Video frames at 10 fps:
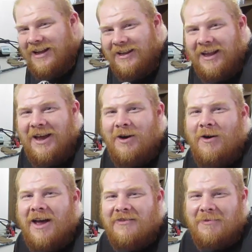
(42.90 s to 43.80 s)

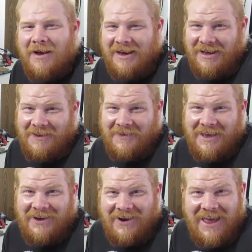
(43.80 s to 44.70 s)
Hello, everybody on the
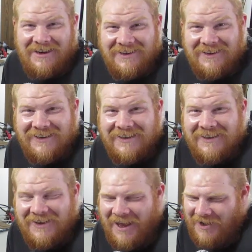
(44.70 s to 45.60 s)
internet,
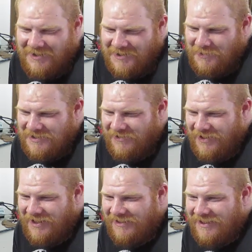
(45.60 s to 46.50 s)
and
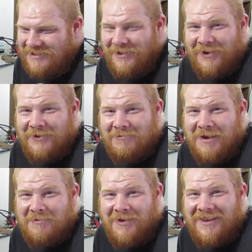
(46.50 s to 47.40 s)
specifically the 2 or 3
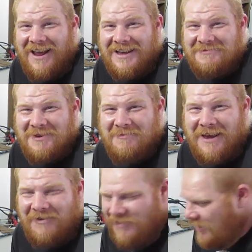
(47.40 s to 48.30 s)
people that asked me to
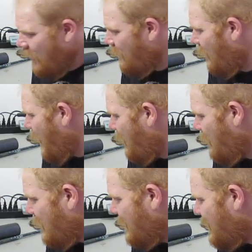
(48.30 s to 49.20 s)
make a video for how to
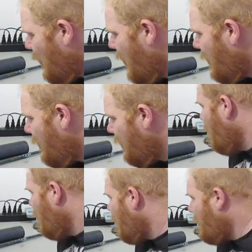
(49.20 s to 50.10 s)
build a sword.
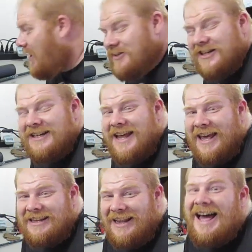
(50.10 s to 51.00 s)
Coming at you today
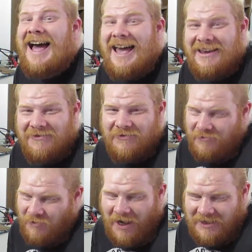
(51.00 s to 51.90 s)

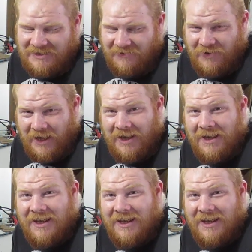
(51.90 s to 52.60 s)
live, relatively,